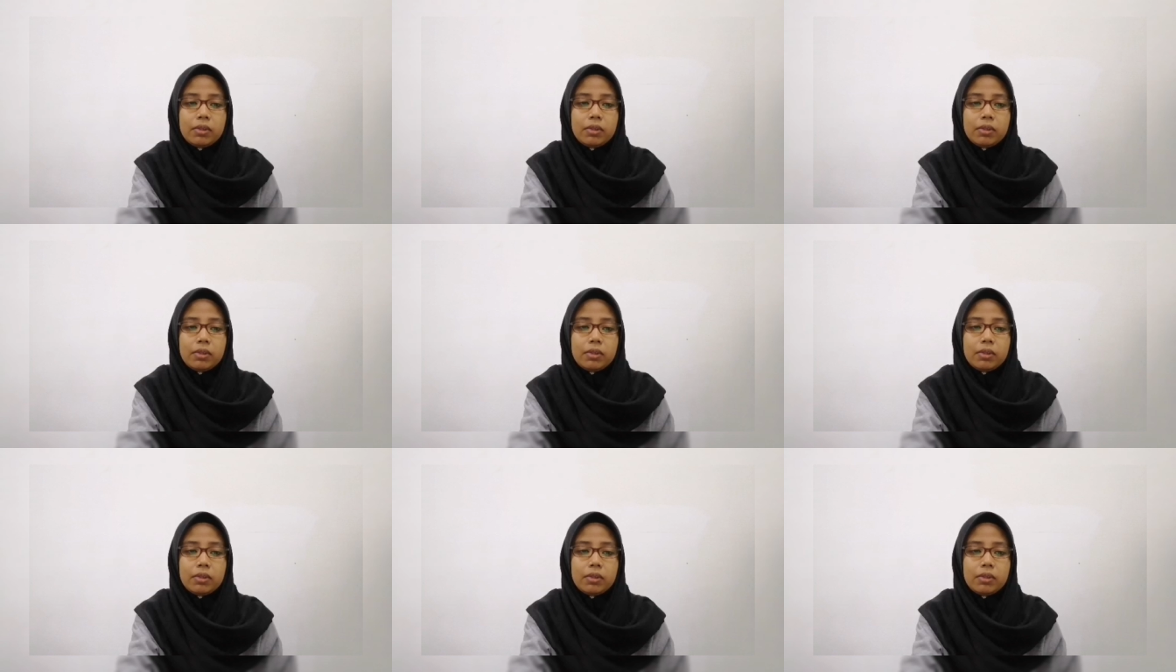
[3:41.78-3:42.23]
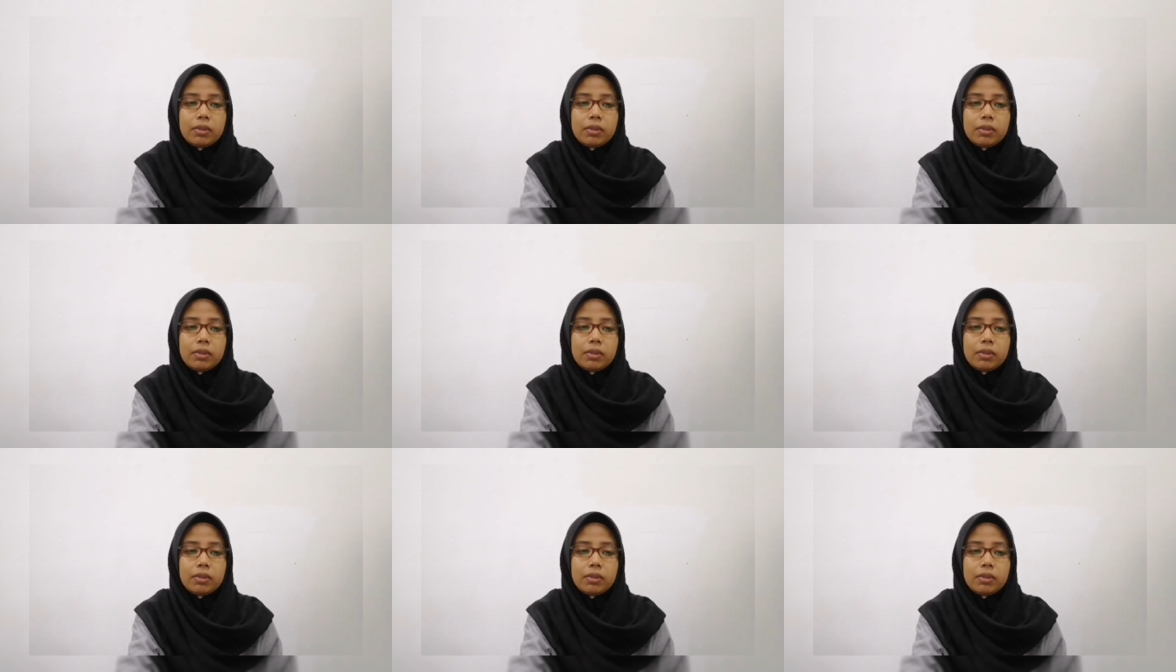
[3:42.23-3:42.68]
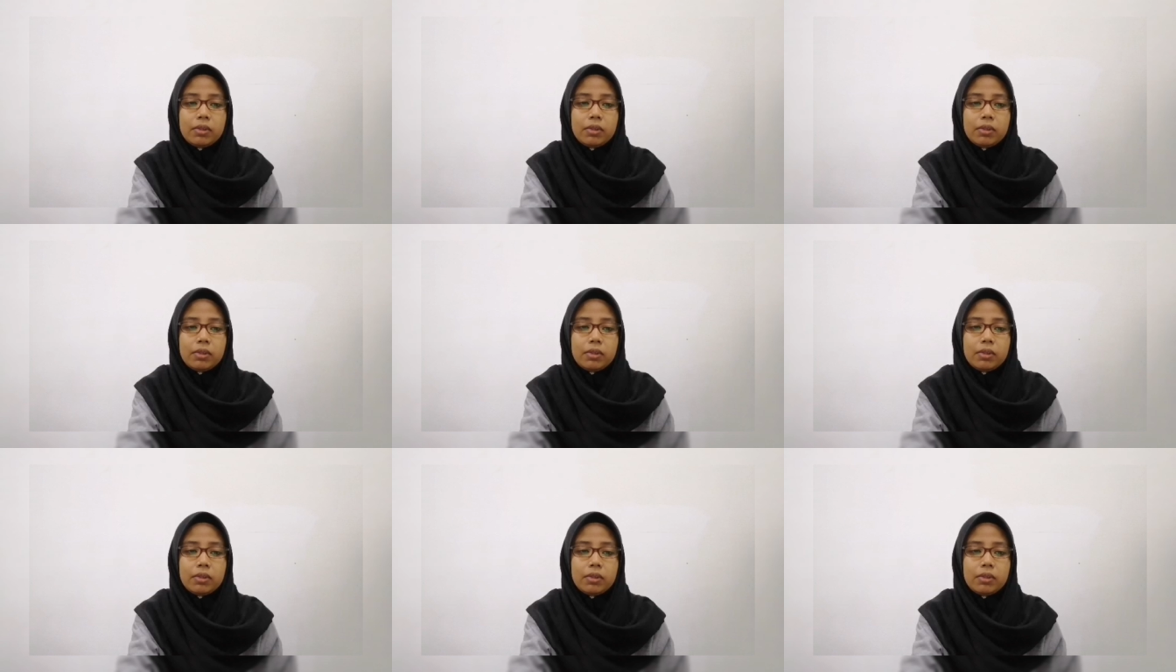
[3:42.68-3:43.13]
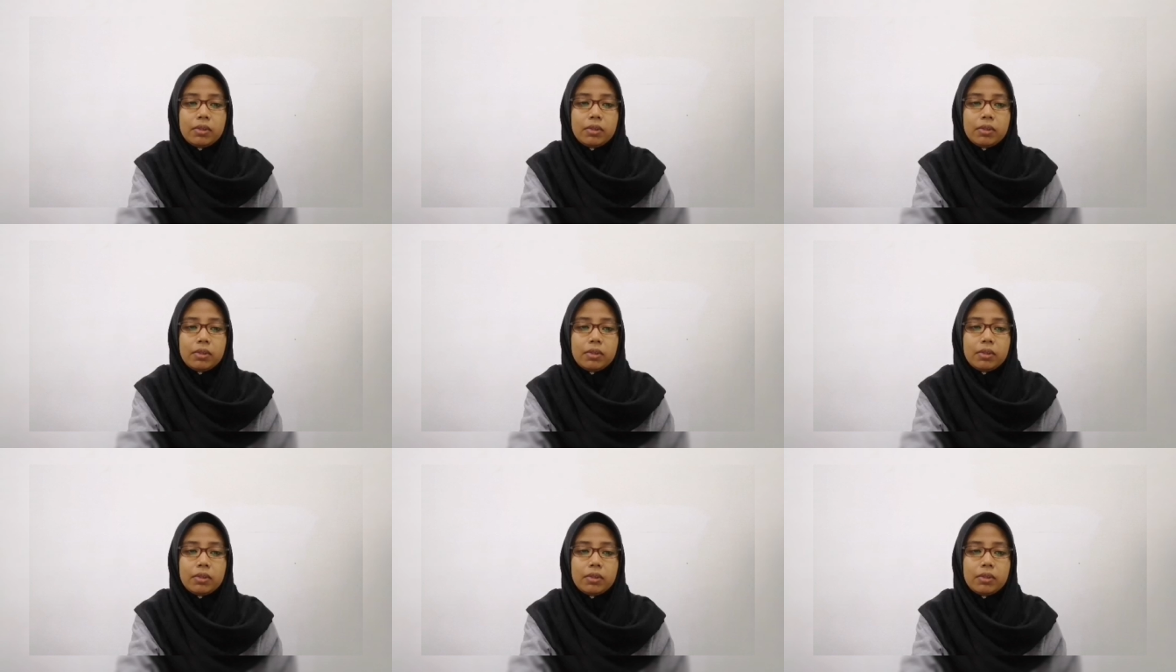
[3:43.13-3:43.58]
market because its
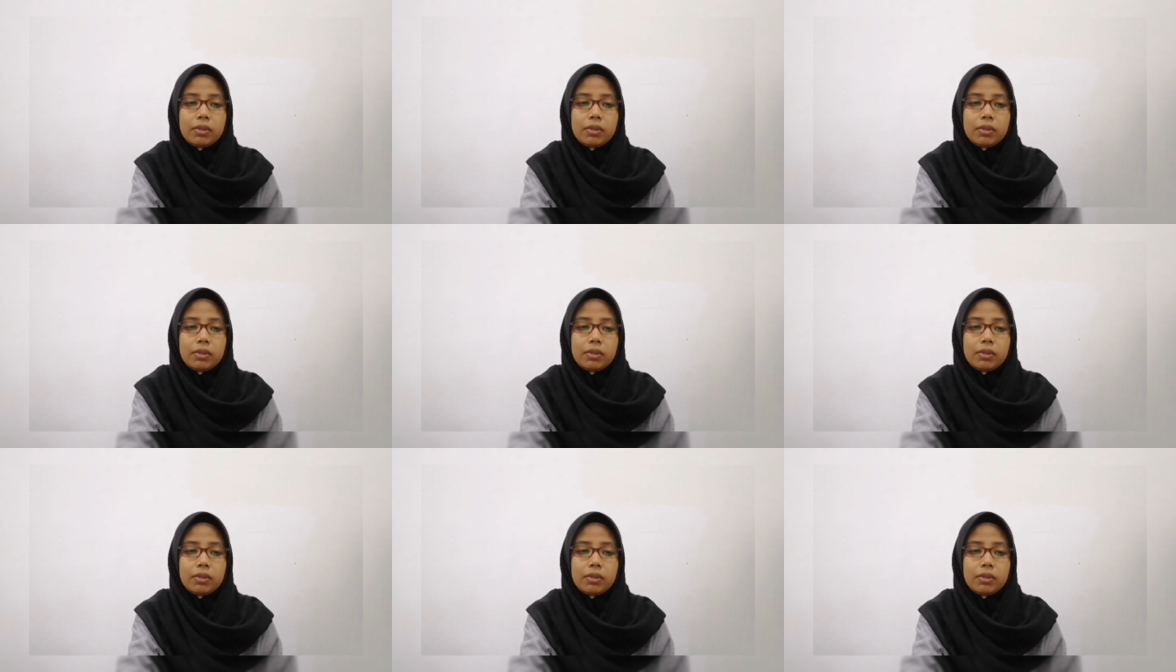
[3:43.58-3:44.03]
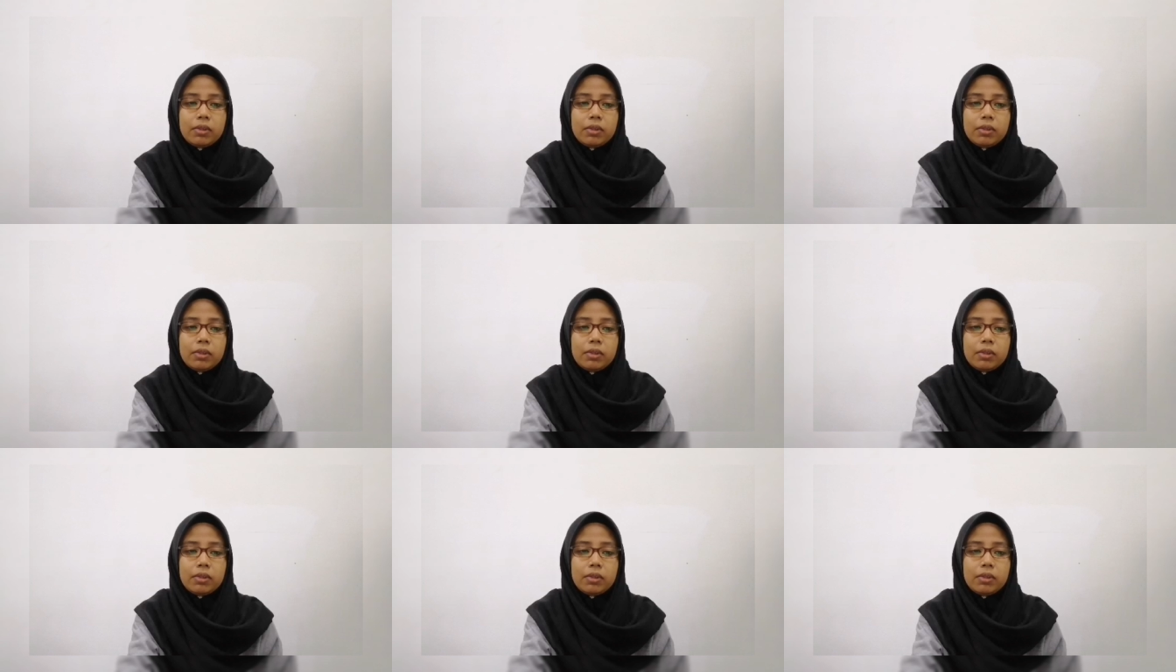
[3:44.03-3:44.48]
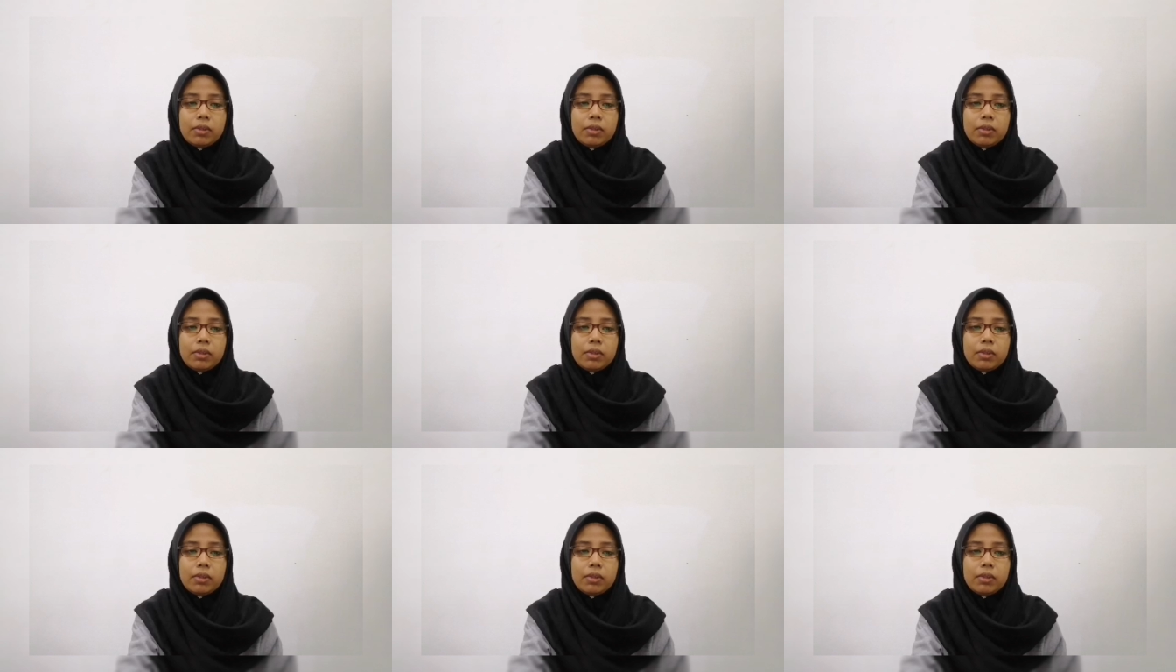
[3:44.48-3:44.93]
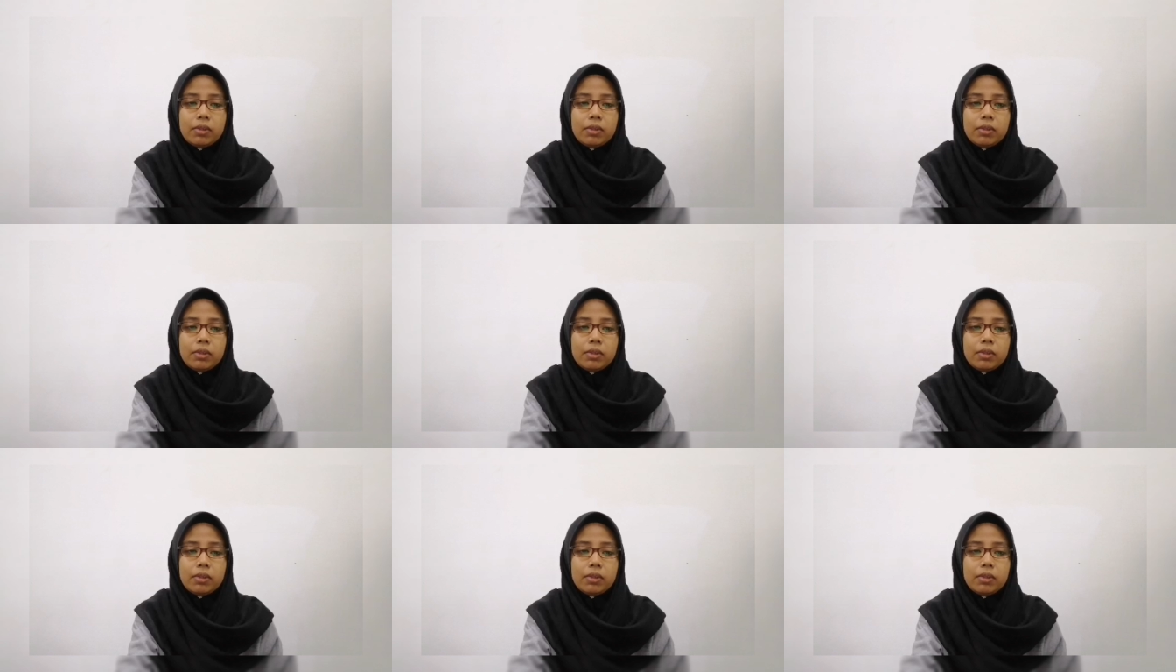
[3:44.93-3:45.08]
technology is mature and